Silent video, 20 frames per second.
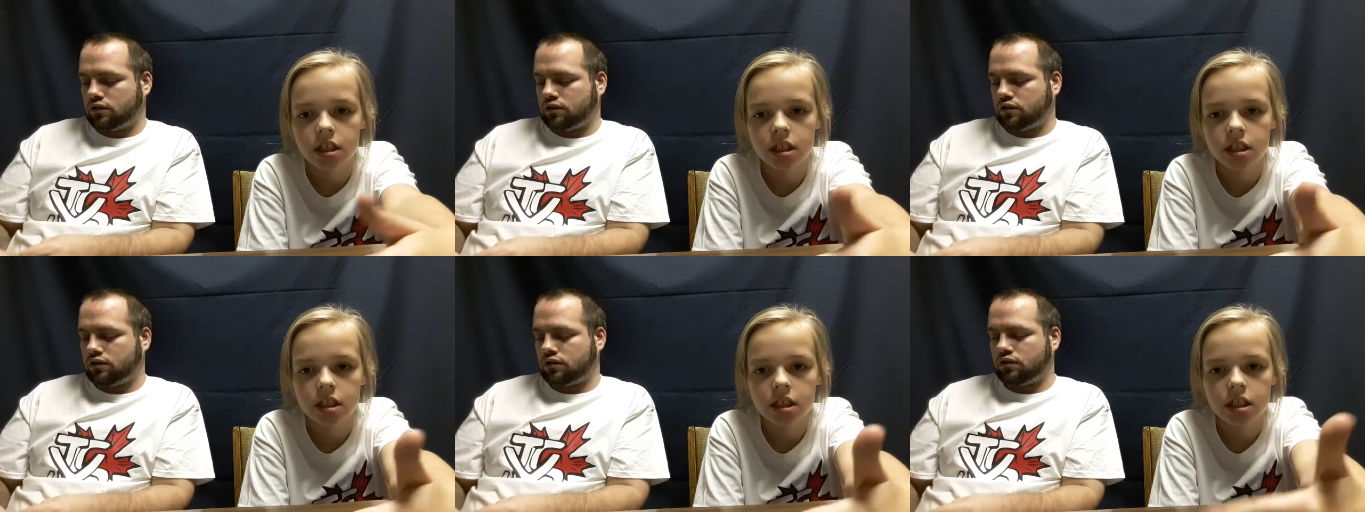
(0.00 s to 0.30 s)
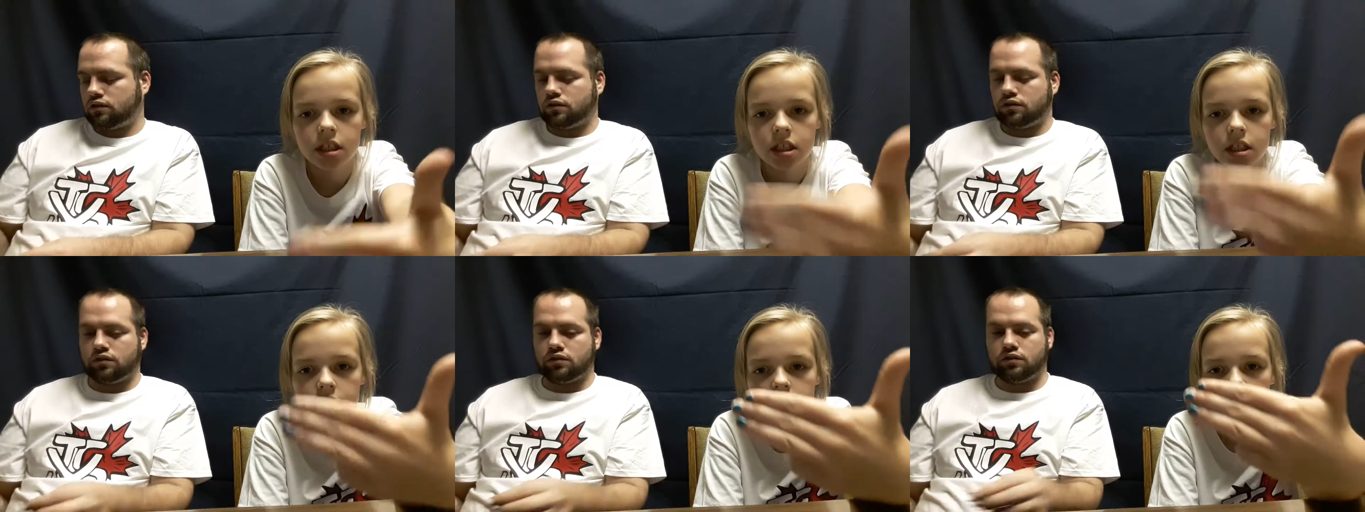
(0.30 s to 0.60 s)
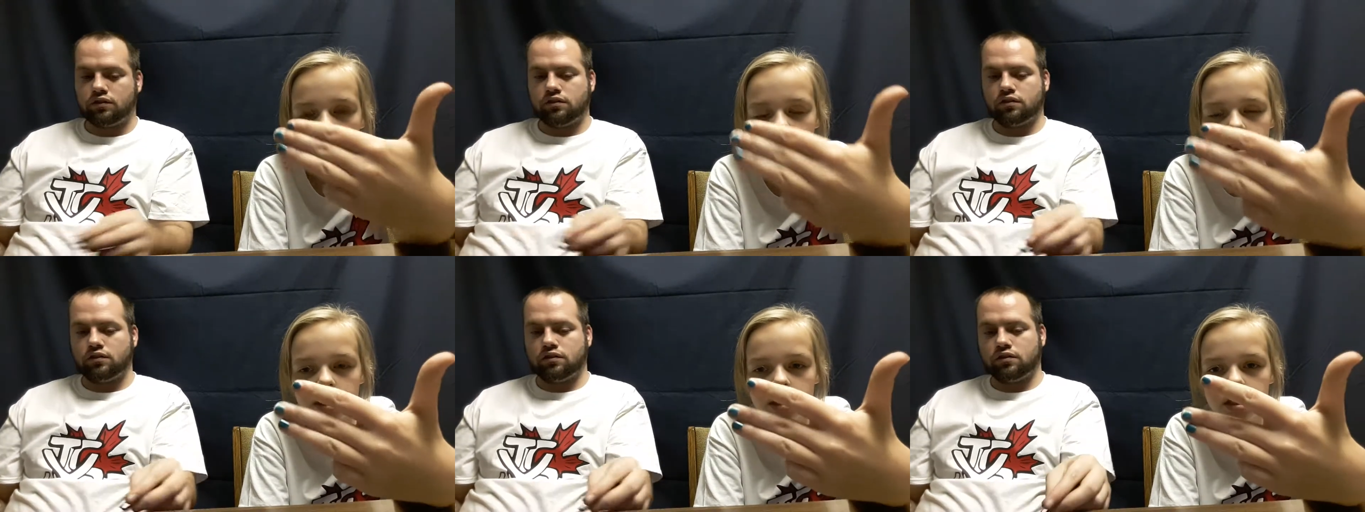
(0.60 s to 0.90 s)

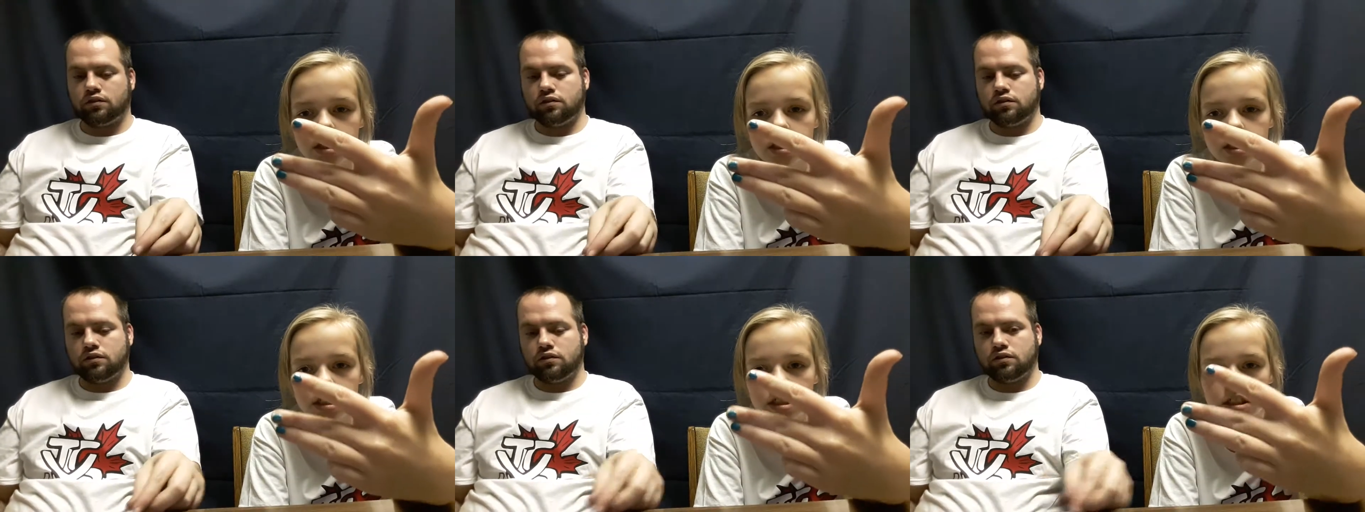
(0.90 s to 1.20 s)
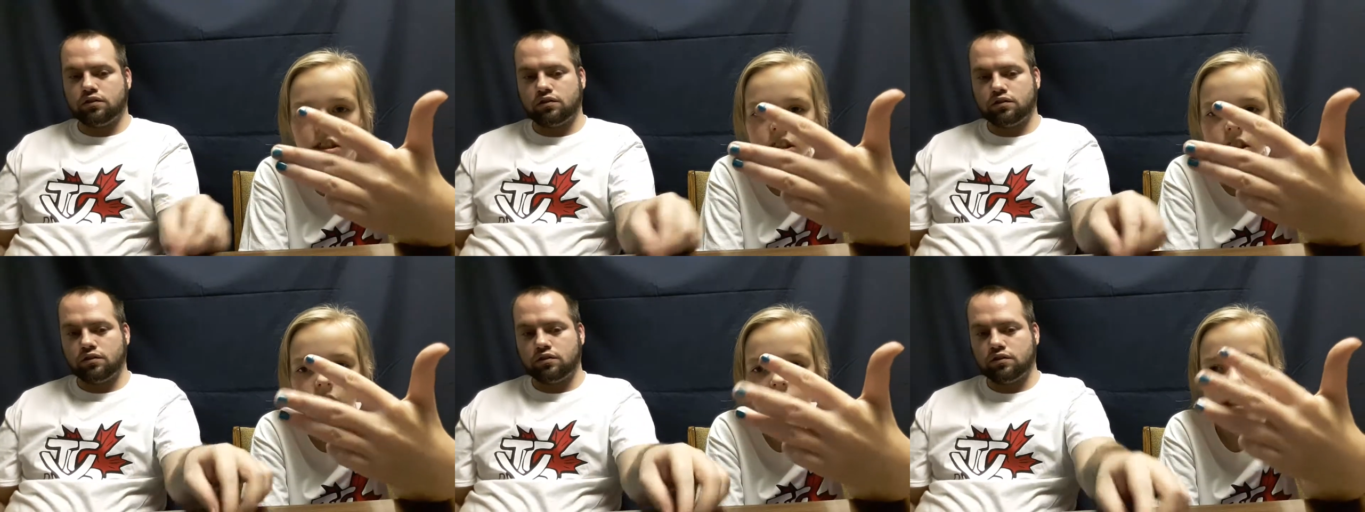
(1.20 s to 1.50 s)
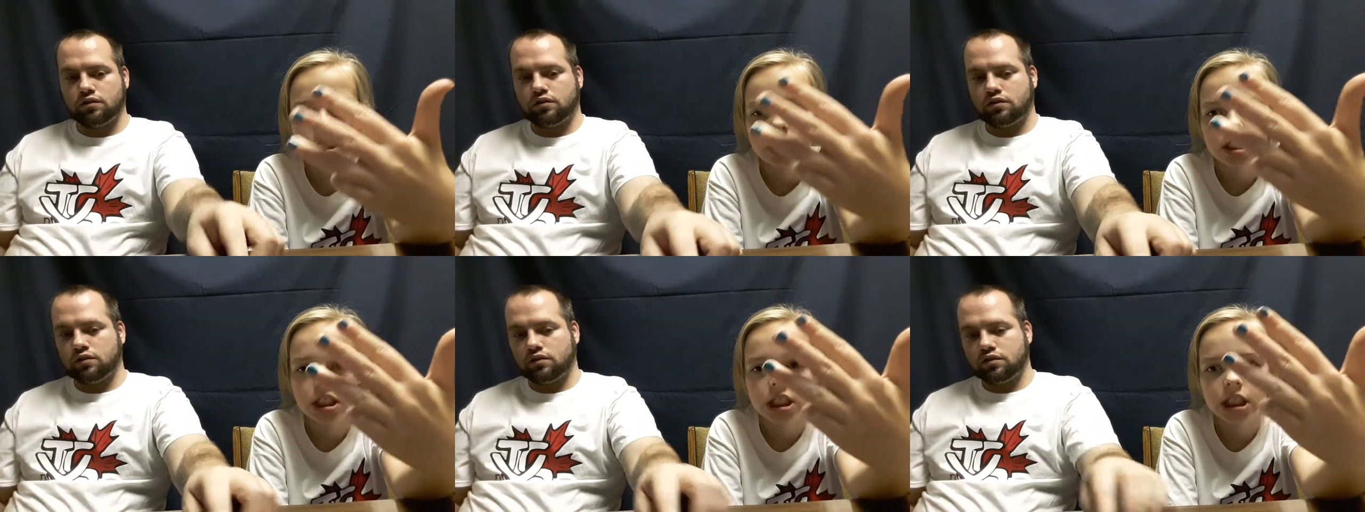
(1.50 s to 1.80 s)

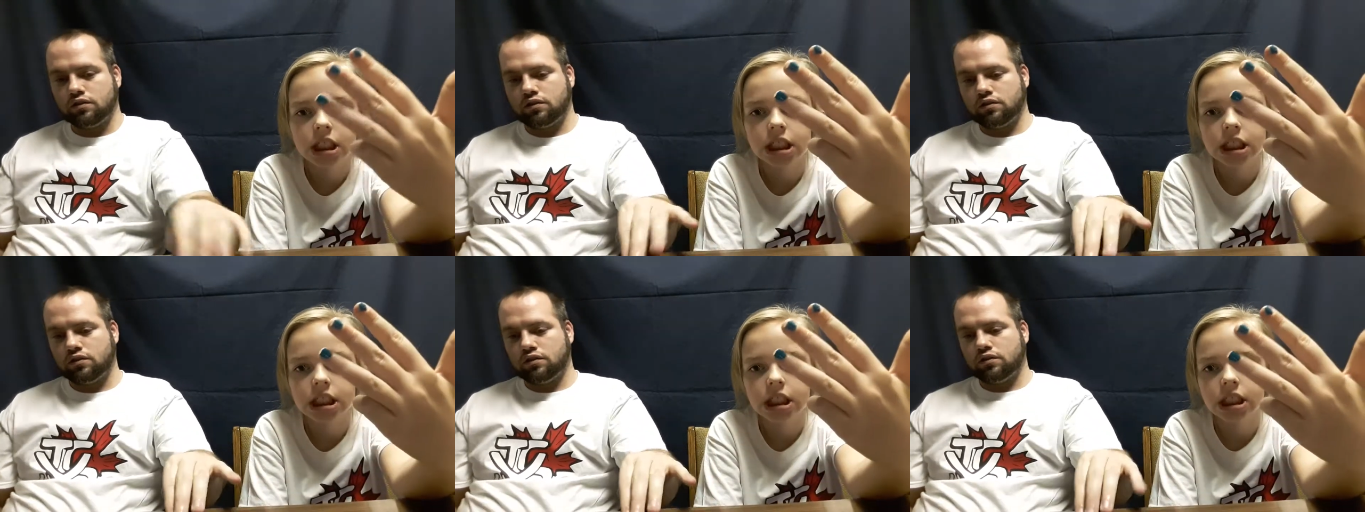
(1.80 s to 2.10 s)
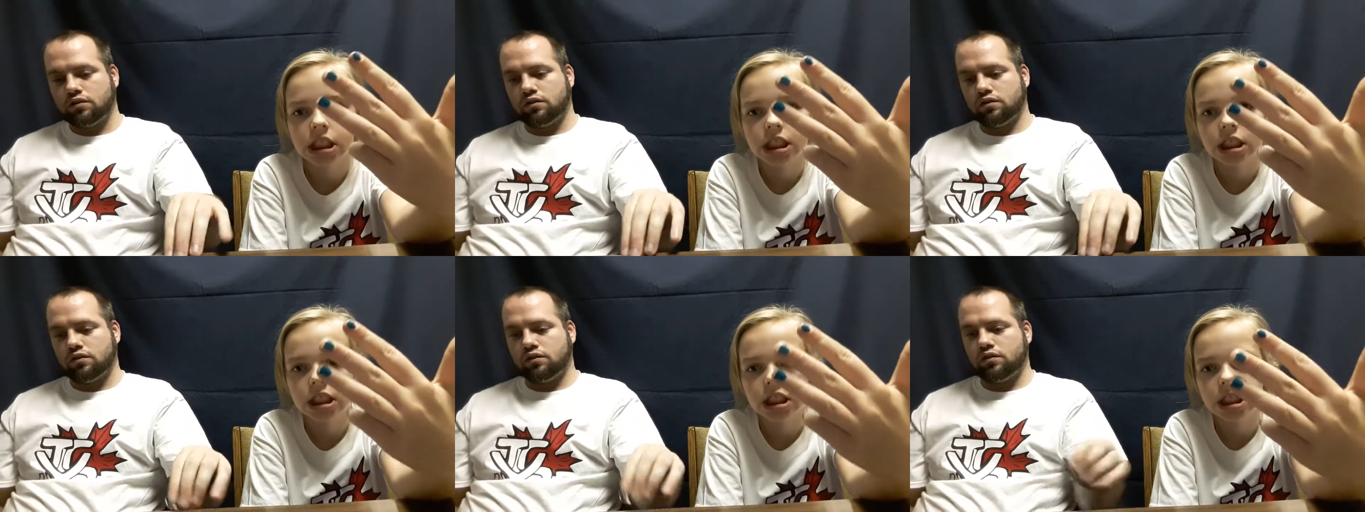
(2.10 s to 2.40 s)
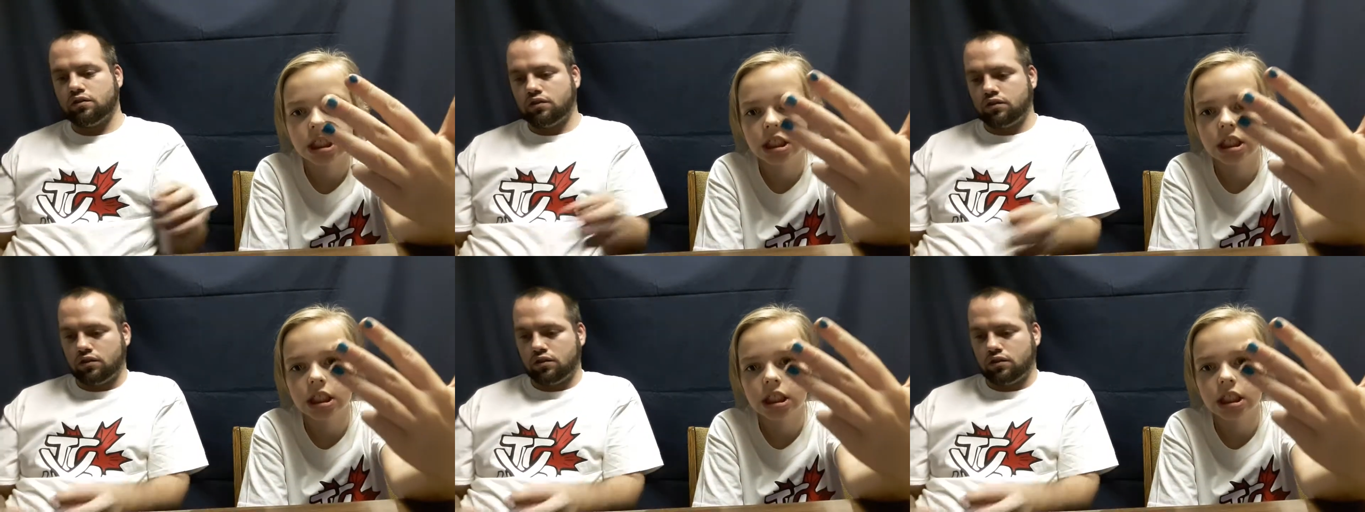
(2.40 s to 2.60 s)
(silence)